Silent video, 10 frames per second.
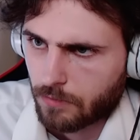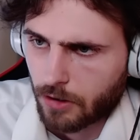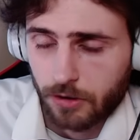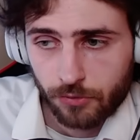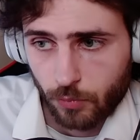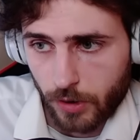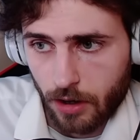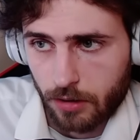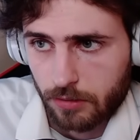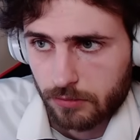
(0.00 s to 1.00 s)
Because we
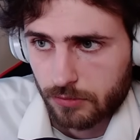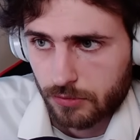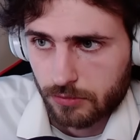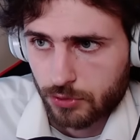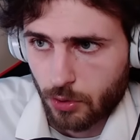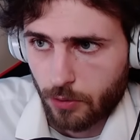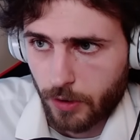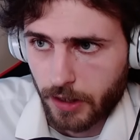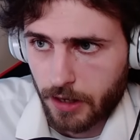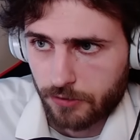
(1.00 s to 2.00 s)
are sort of
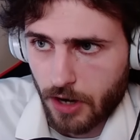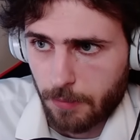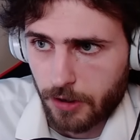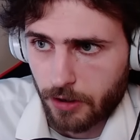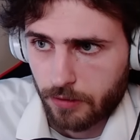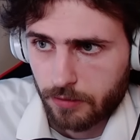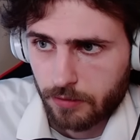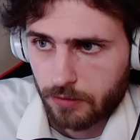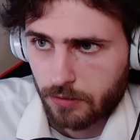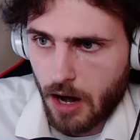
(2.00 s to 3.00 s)
running out of time here.
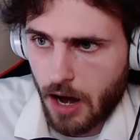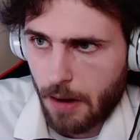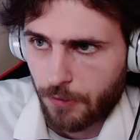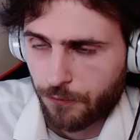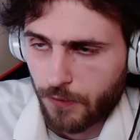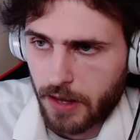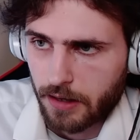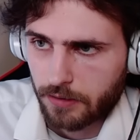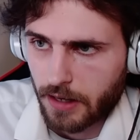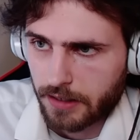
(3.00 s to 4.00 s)
I'm a
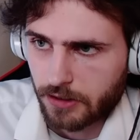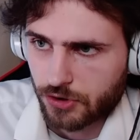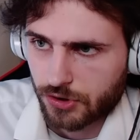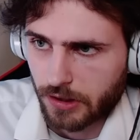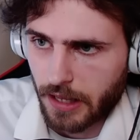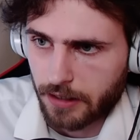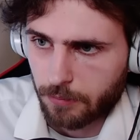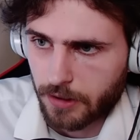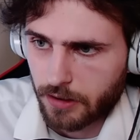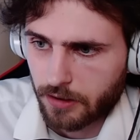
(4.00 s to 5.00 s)
fan that he's just letting
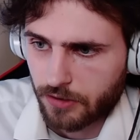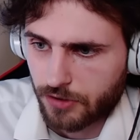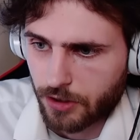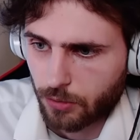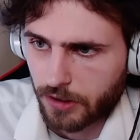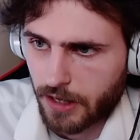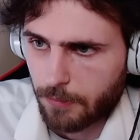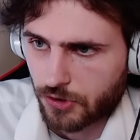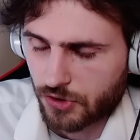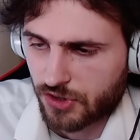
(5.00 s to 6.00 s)
me continually
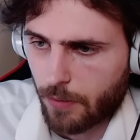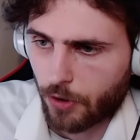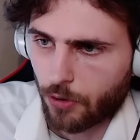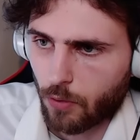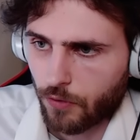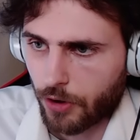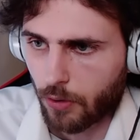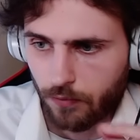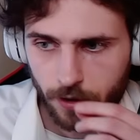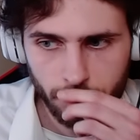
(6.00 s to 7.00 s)
damage the same one over and
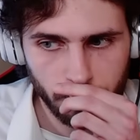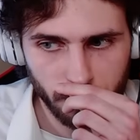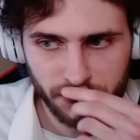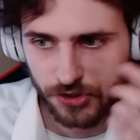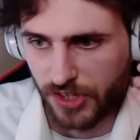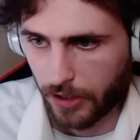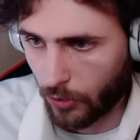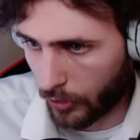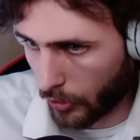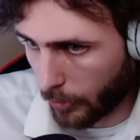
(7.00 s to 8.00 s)
over. Well, there's a second
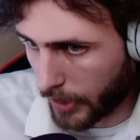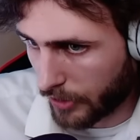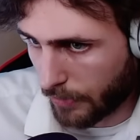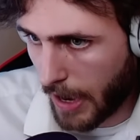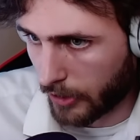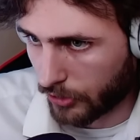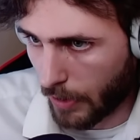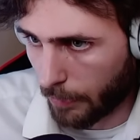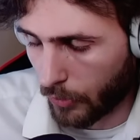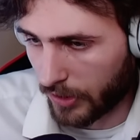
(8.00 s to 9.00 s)
Oricorio, but it doesn't matter because my
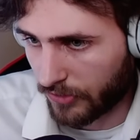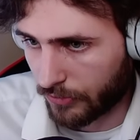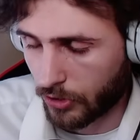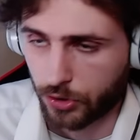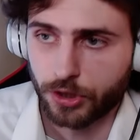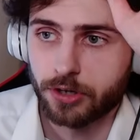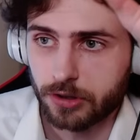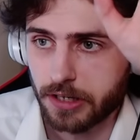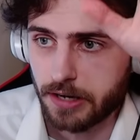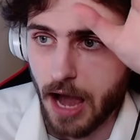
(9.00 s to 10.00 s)
opponent is
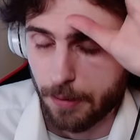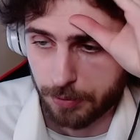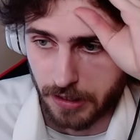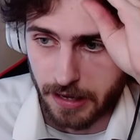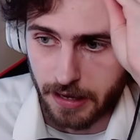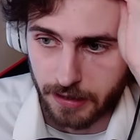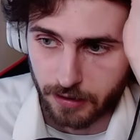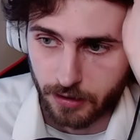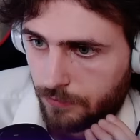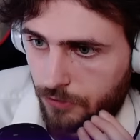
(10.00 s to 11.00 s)
clearly not
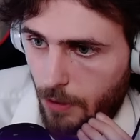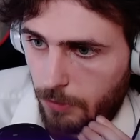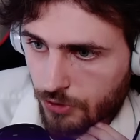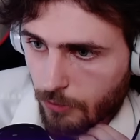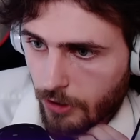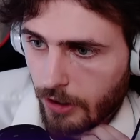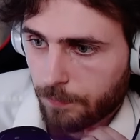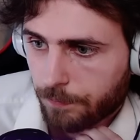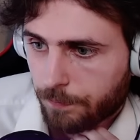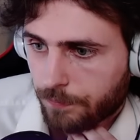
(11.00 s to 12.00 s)
playing double Sabrina.
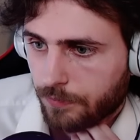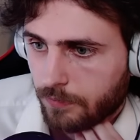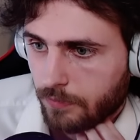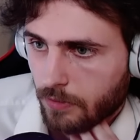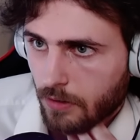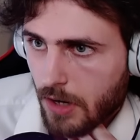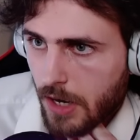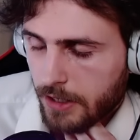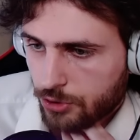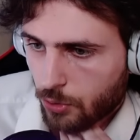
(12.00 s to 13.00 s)

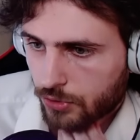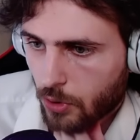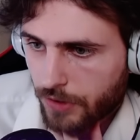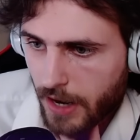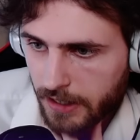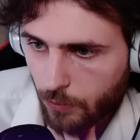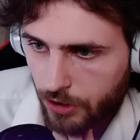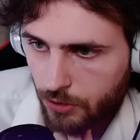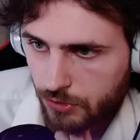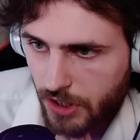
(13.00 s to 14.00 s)
He's through his whole deck. He would have
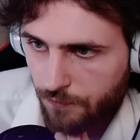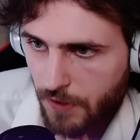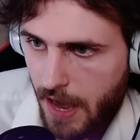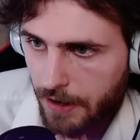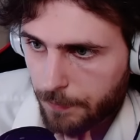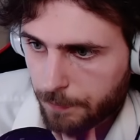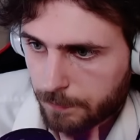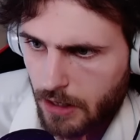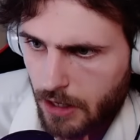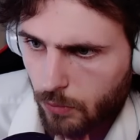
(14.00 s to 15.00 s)
used it if he had it.
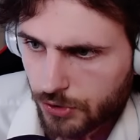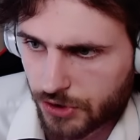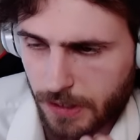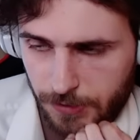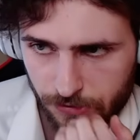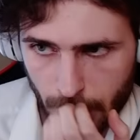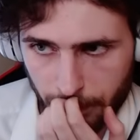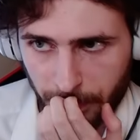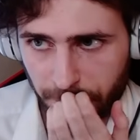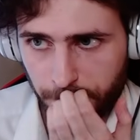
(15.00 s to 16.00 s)
We'll just keep this up.
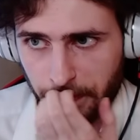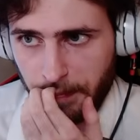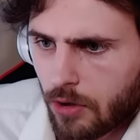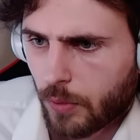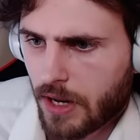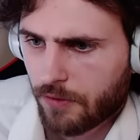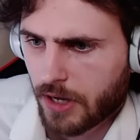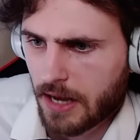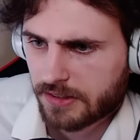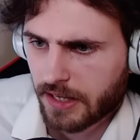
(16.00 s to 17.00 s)
We never
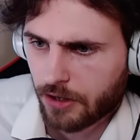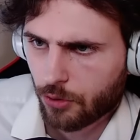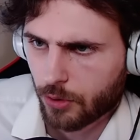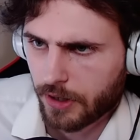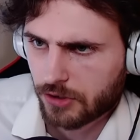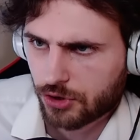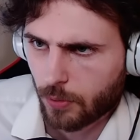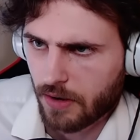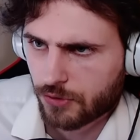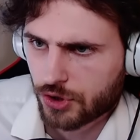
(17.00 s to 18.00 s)
got to get into a Greninja, so
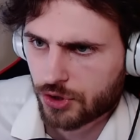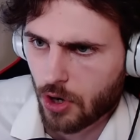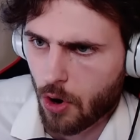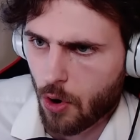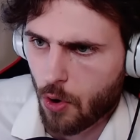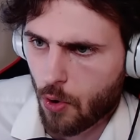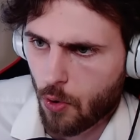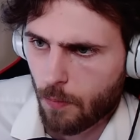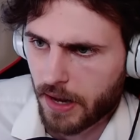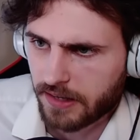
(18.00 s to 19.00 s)
we have so
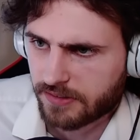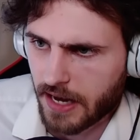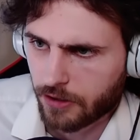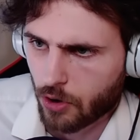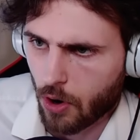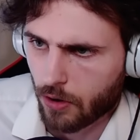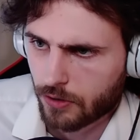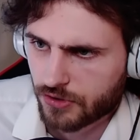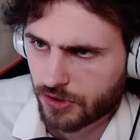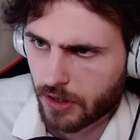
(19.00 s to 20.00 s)
many dead
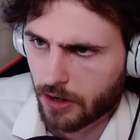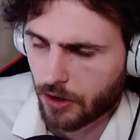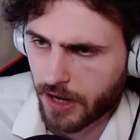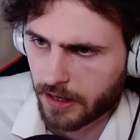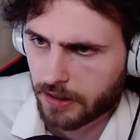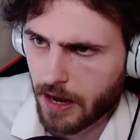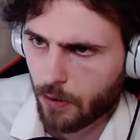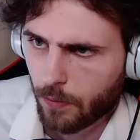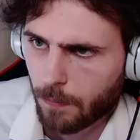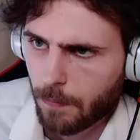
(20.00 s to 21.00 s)
cards in our deck now.